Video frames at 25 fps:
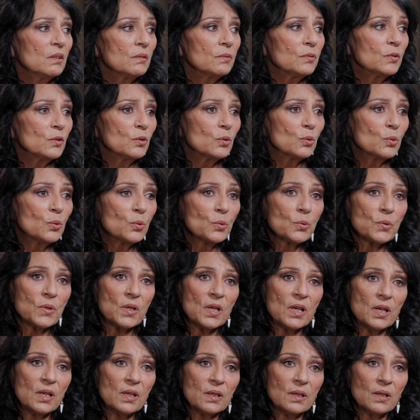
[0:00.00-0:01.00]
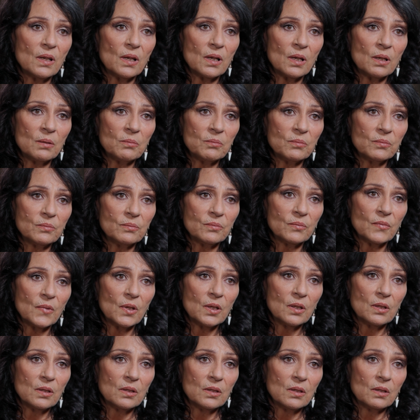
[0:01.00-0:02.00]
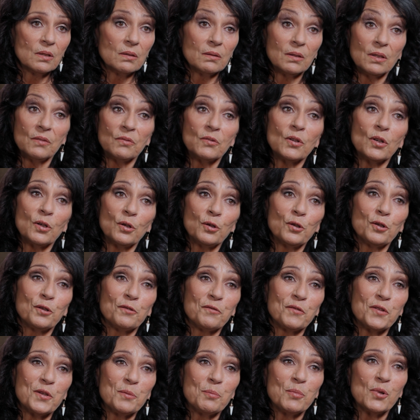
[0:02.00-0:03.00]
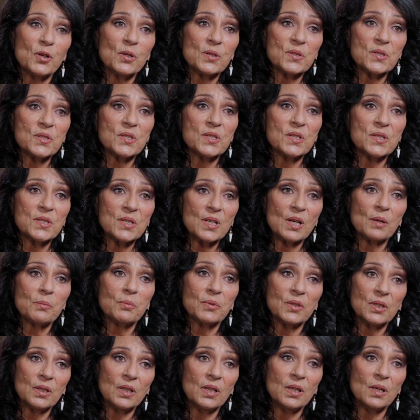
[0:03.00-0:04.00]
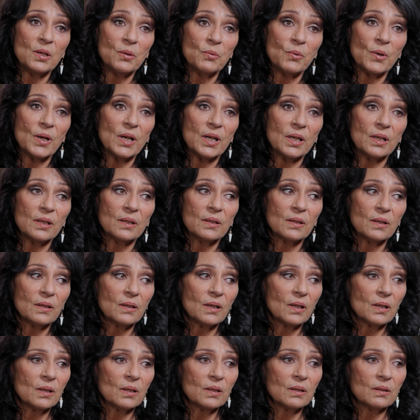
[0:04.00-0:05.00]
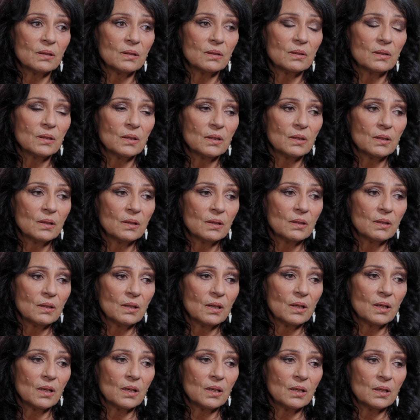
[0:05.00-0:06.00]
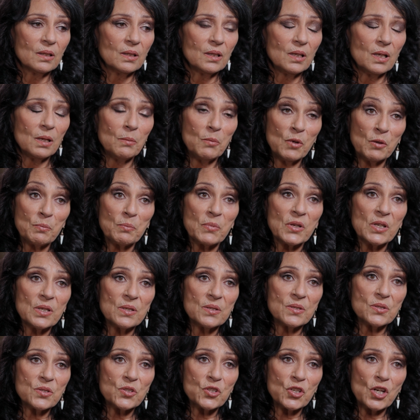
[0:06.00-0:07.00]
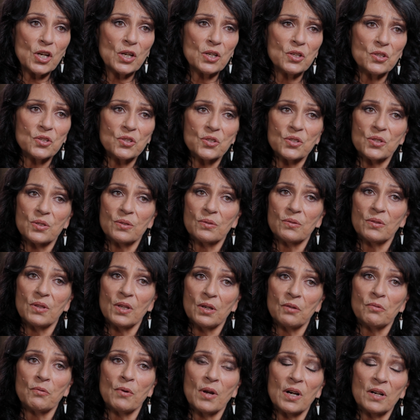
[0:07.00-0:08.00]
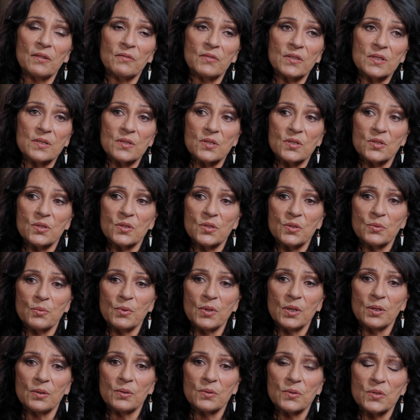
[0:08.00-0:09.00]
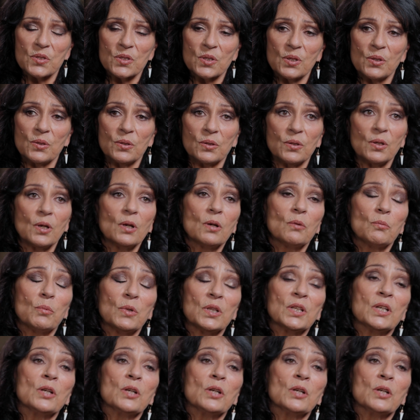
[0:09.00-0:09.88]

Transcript: for all that, they've got a lot of their policies up, and anyway, MMP's changed their relevance as well. So will